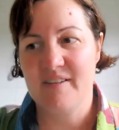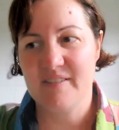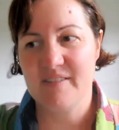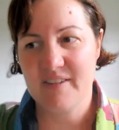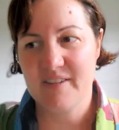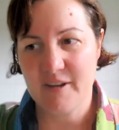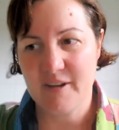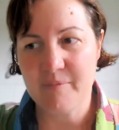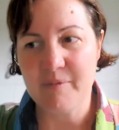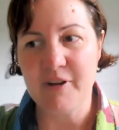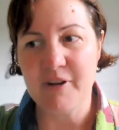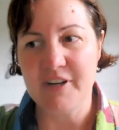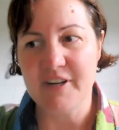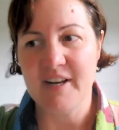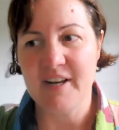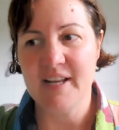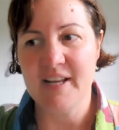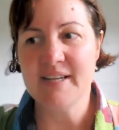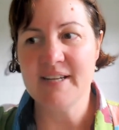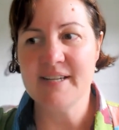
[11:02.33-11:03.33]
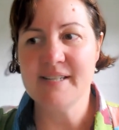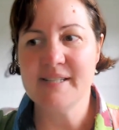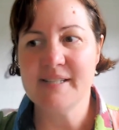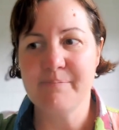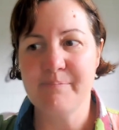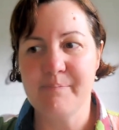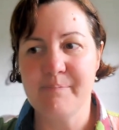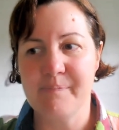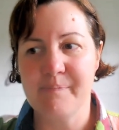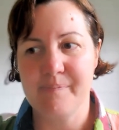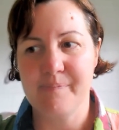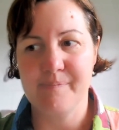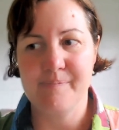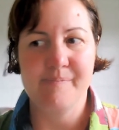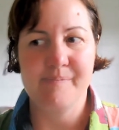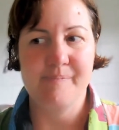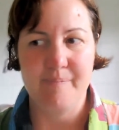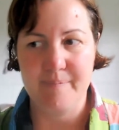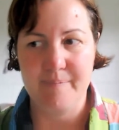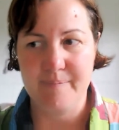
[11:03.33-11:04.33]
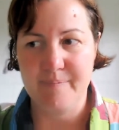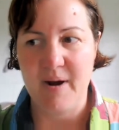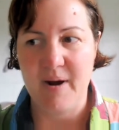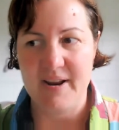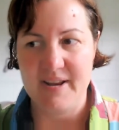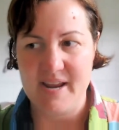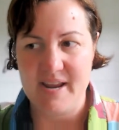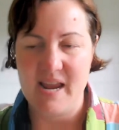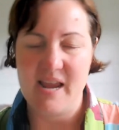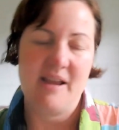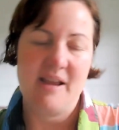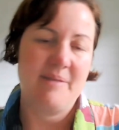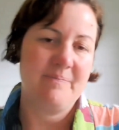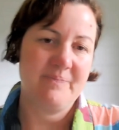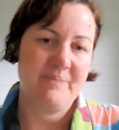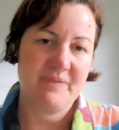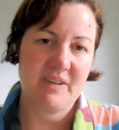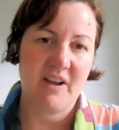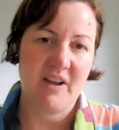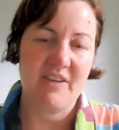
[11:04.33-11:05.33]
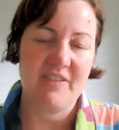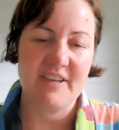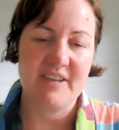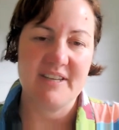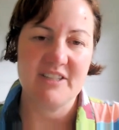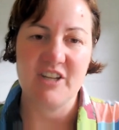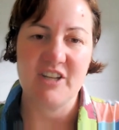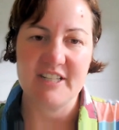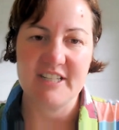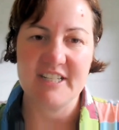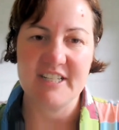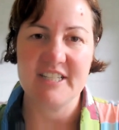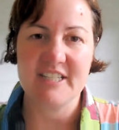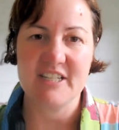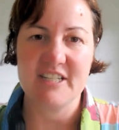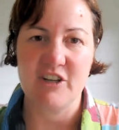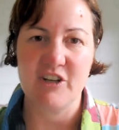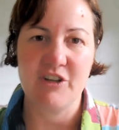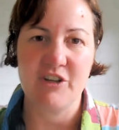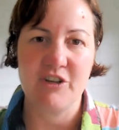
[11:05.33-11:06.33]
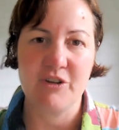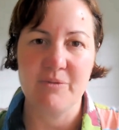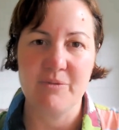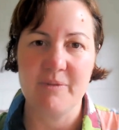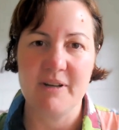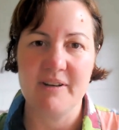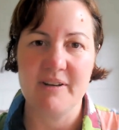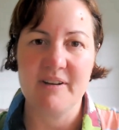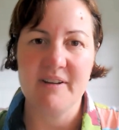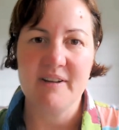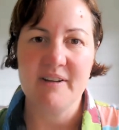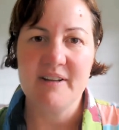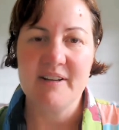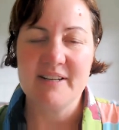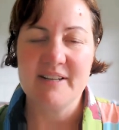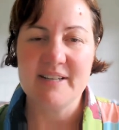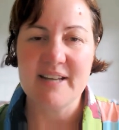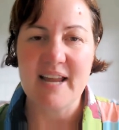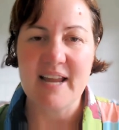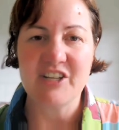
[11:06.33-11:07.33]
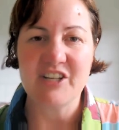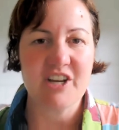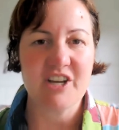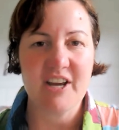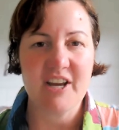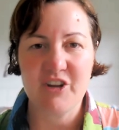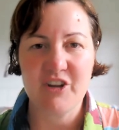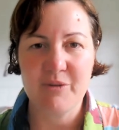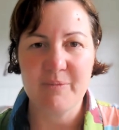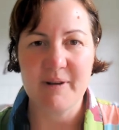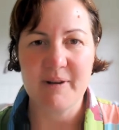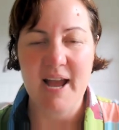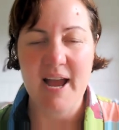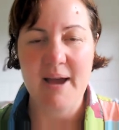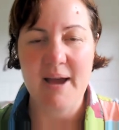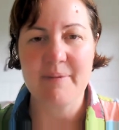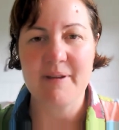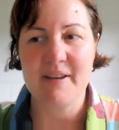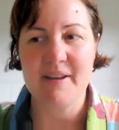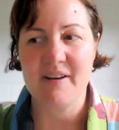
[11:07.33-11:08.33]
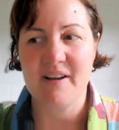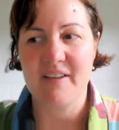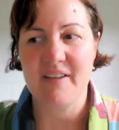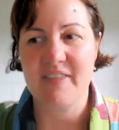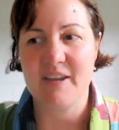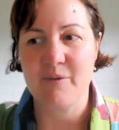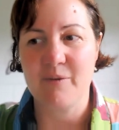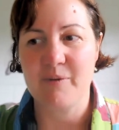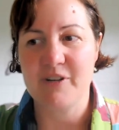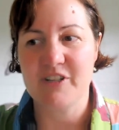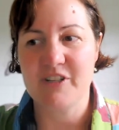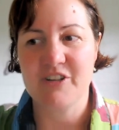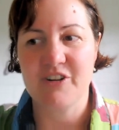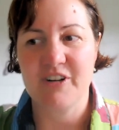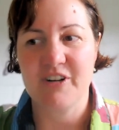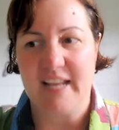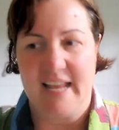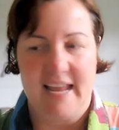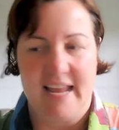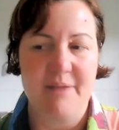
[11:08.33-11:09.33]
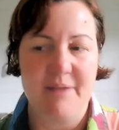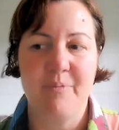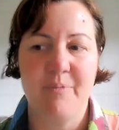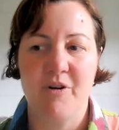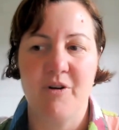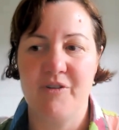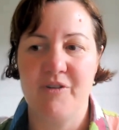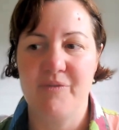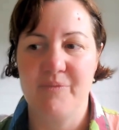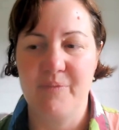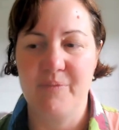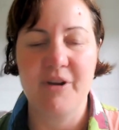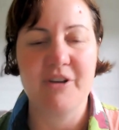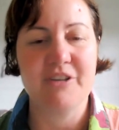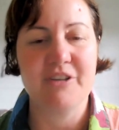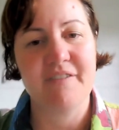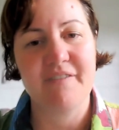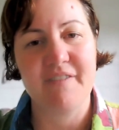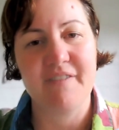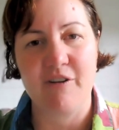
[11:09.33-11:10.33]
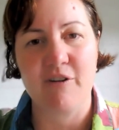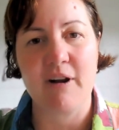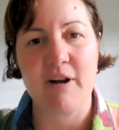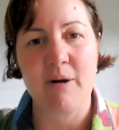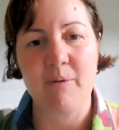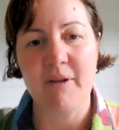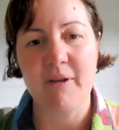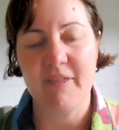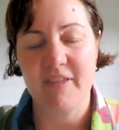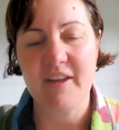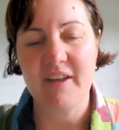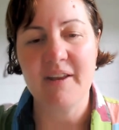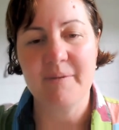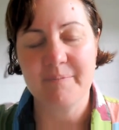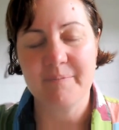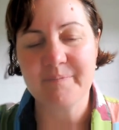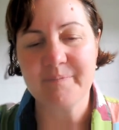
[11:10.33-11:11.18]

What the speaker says: communities. But yeah, I think it's just a human nature, human habit. I think we just got to keep on persevering with it.